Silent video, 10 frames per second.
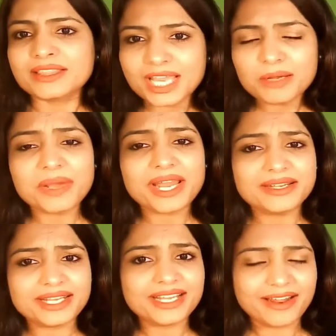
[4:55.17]
Then
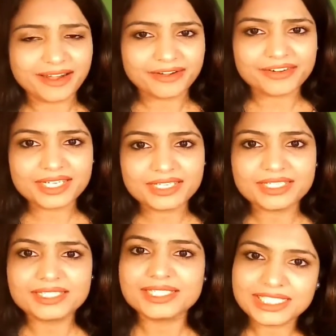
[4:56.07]
by day 100,
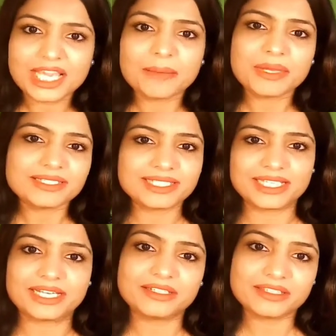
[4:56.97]
CMS
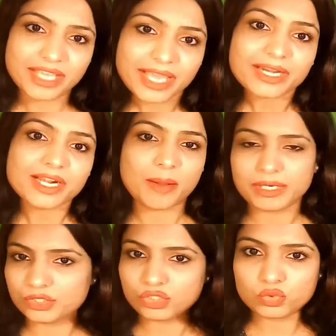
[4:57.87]
send their
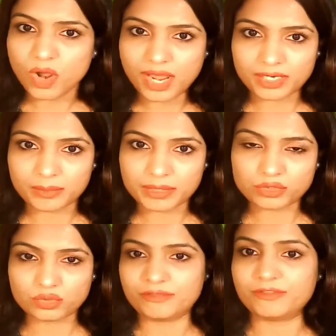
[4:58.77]
comments to
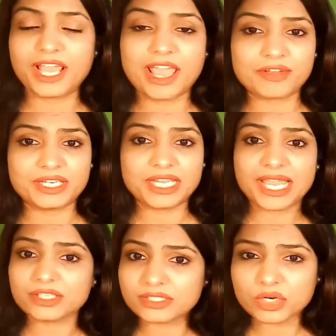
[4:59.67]
RMS. So if they have any
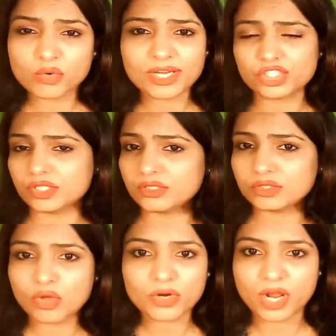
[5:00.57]
extra
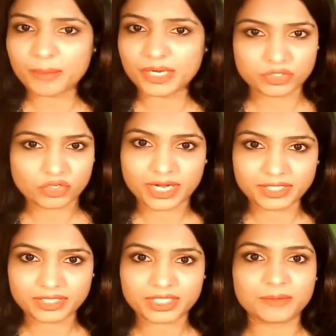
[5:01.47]
questions or comments or
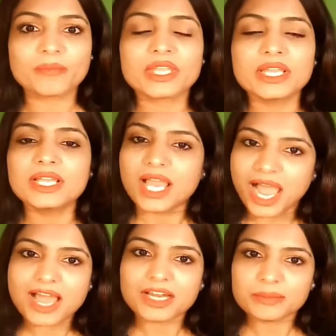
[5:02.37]
anything,
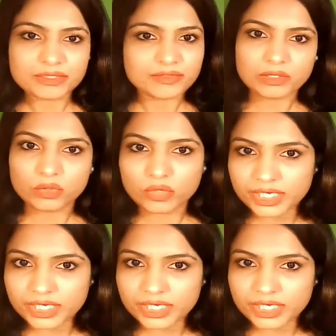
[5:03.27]
RMS will